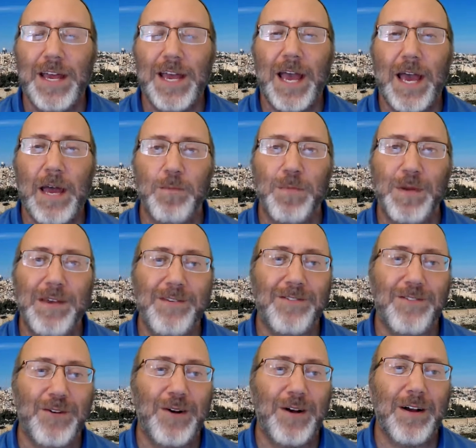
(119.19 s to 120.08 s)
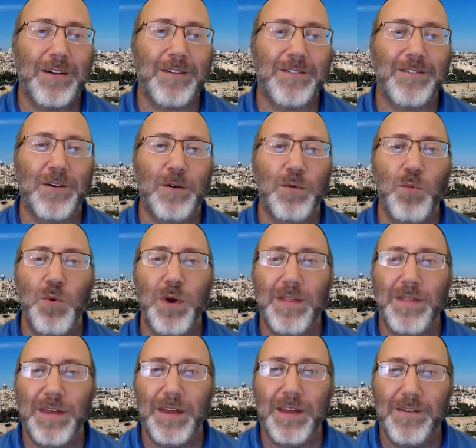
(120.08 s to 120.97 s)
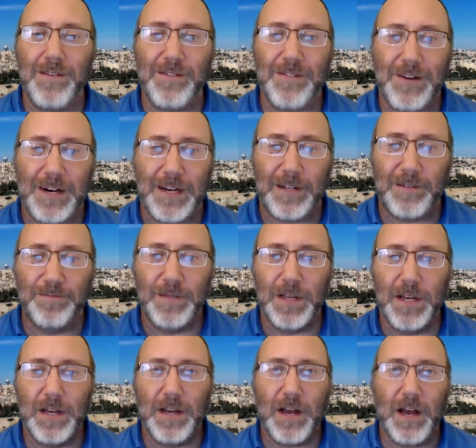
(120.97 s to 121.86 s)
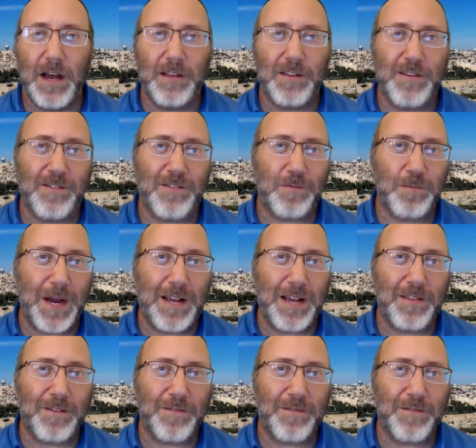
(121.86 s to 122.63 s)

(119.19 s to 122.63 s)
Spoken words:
and peace talks with Israel, despite the